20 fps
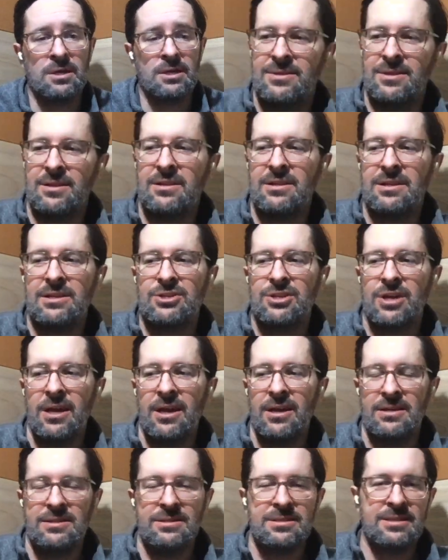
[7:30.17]
There's a
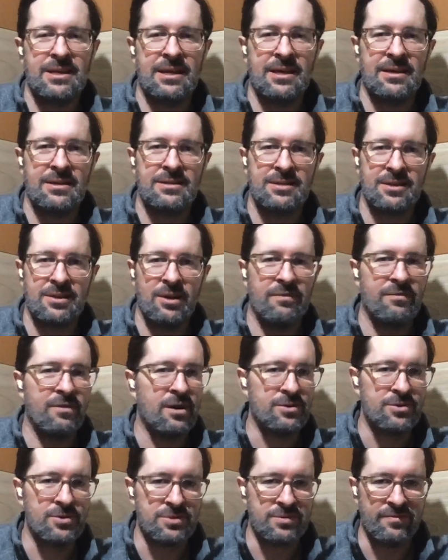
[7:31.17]
cliche in sales that you
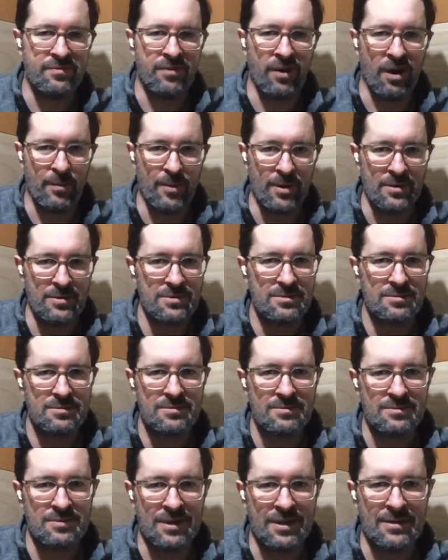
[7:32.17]
have hunters and farmers.
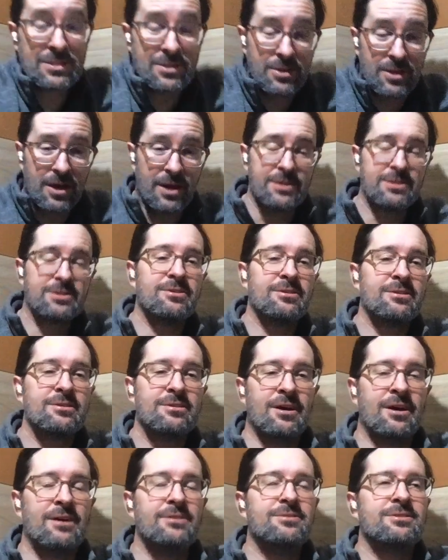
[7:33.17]
Well, so the
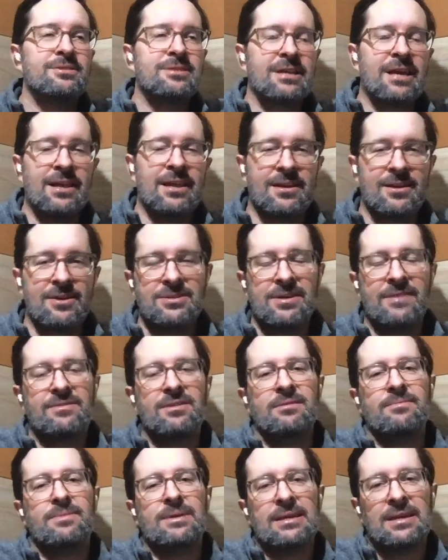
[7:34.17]
hunter is the guy that goes
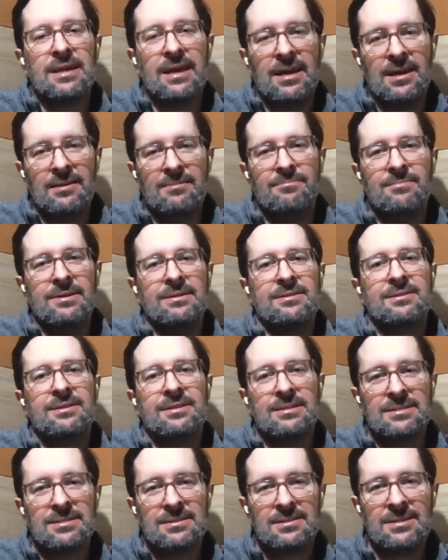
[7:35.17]
after the big game and
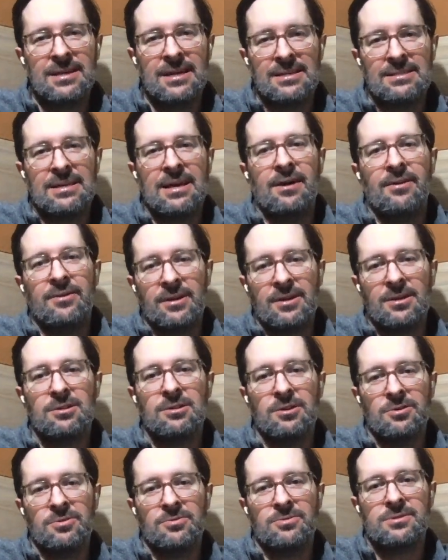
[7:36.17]
can take down and
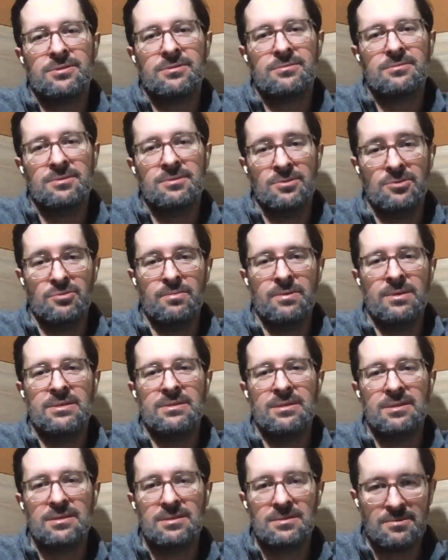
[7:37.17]
close new
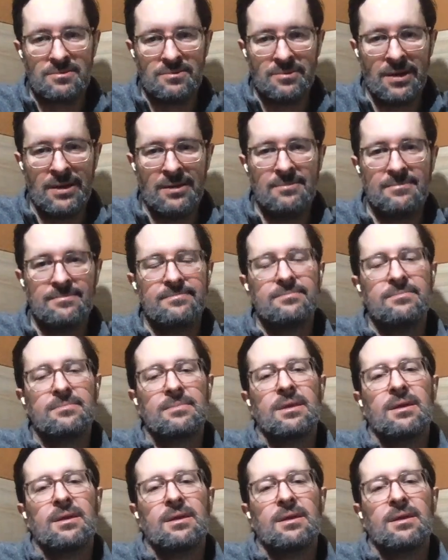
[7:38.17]
business, right?